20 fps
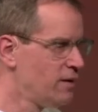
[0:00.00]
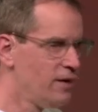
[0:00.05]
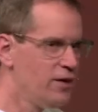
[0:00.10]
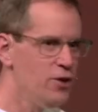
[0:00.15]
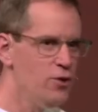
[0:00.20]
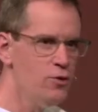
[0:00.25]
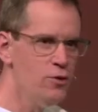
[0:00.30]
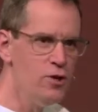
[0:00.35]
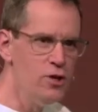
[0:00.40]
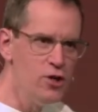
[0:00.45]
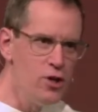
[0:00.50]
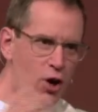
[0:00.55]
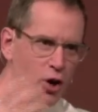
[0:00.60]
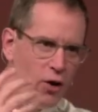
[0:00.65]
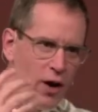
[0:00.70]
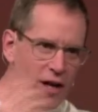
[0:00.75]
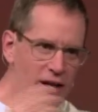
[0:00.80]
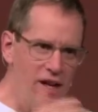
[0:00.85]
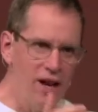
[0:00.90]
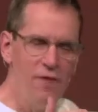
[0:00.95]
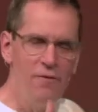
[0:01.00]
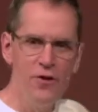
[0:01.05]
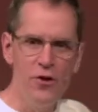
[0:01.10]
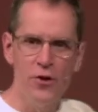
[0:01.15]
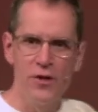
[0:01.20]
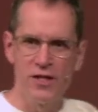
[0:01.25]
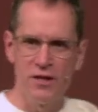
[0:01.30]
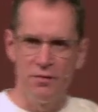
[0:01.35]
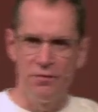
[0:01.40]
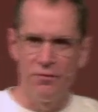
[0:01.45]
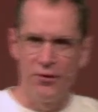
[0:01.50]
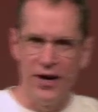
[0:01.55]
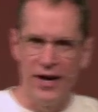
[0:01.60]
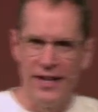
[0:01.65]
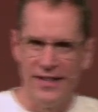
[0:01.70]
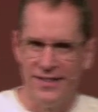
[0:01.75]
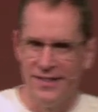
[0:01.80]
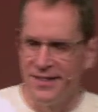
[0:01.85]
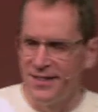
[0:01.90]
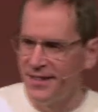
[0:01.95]
You know I love you as a
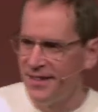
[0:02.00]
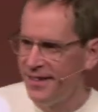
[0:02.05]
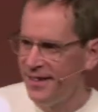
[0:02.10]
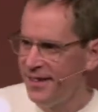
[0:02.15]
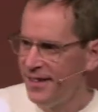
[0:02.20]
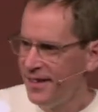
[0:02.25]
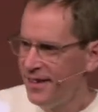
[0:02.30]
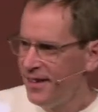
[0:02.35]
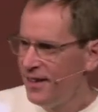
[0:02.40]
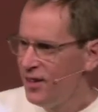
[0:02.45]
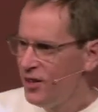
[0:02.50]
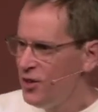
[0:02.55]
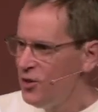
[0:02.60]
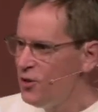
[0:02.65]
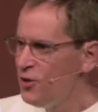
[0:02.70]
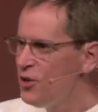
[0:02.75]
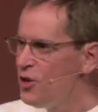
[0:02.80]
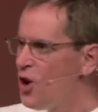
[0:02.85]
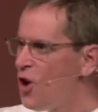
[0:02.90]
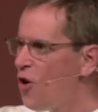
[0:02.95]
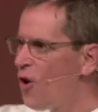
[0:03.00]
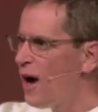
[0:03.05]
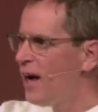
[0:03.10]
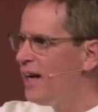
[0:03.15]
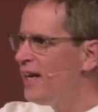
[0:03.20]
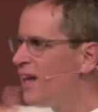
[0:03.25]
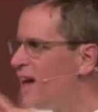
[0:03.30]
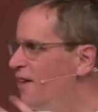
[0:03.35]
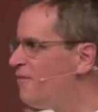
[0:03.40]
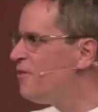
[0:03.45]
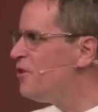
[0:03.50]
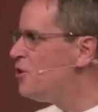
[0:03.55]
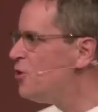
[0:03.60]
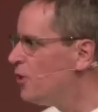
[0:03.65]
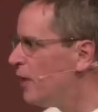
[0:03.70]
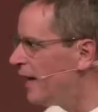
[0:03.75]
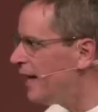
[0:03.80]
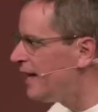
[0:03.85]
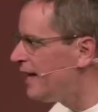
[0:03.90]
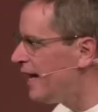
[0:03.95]
friend. You know I love you
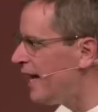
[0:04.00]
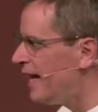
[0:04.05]
in,